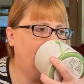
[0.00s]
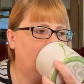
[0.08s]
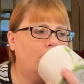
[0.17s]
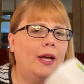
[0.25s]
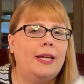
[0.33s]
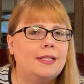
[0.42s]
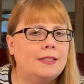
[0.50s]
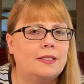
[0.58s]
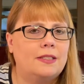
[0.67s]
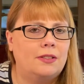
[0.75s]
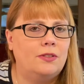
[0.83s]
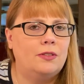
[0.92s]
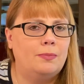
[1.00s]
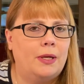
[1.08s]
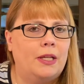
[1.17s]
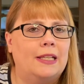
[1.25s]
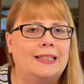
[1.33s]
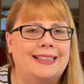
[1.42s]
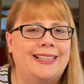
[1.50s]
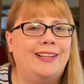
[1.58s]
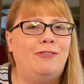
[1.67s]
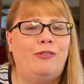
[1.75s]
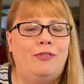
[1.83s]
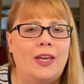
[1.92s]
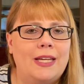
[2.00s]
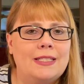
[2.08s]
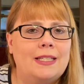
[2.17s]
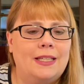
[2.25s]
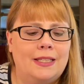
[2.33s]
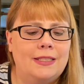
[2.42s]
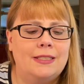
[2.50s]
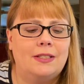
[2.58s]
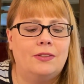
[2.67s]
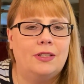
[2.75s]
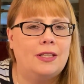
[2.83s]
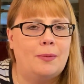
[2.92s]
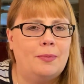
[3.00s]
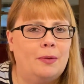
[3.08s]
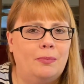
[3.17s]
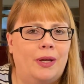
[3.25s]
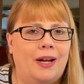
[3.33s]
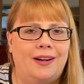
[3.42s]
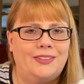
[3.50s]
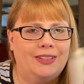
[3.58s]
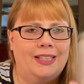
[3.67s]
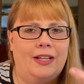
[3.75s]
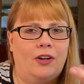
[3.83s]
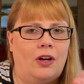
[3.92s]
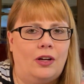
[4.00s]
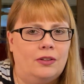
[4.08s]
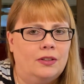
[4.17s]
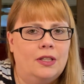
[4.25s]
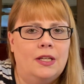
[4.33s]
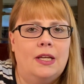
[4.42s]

so I can still smell a faint hint of the lemon, but hardly at all.